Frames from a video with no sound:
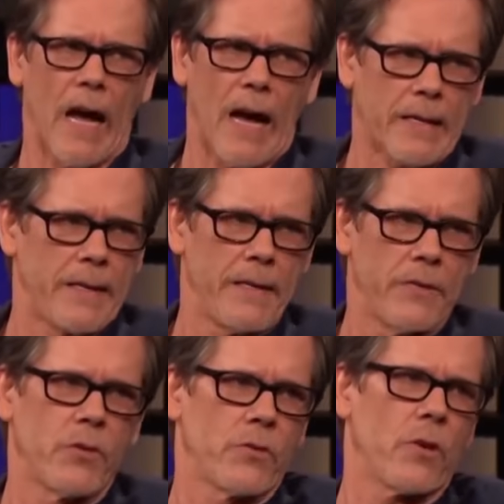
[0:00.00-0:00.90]
His
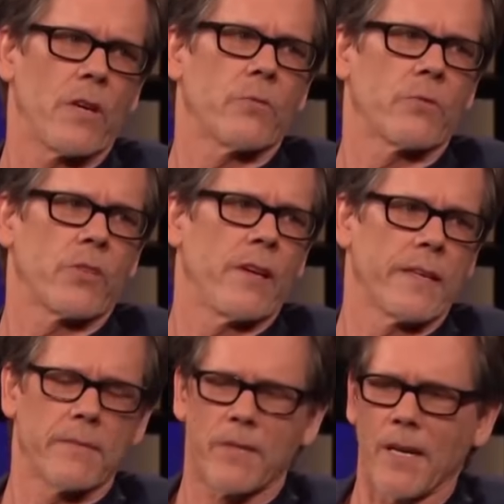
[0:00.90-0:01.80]
ability to
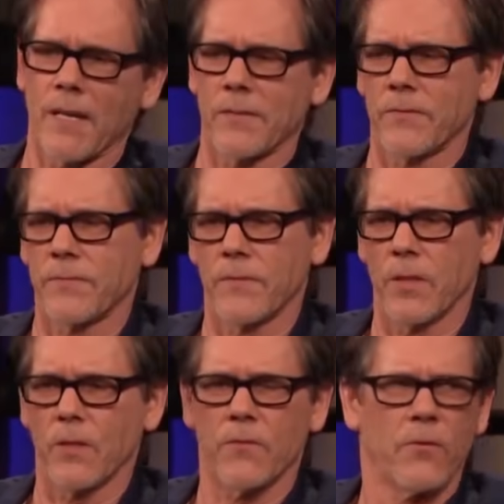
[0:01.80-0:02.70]
seamlessly transition
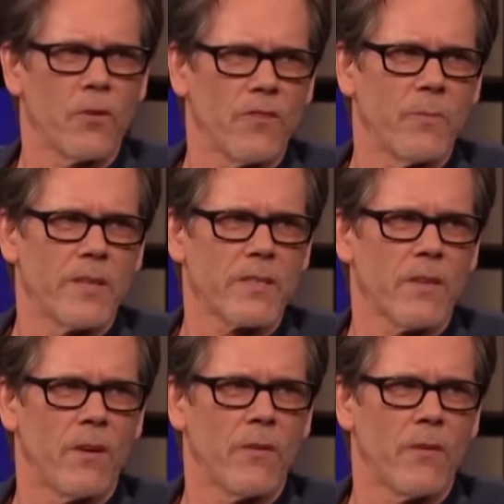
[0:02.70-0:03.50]
between genres,